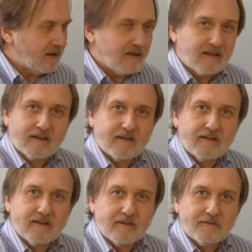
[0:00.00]
I think the
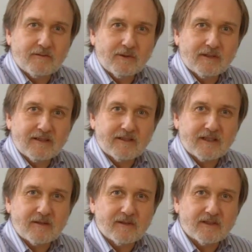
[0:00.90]
third or fourth in the
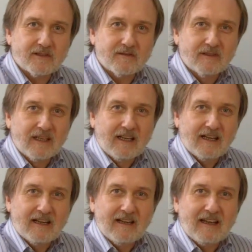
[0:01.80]
sequence of
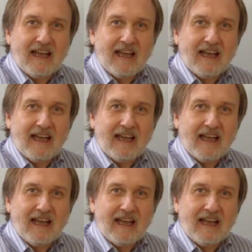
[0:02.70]
uh,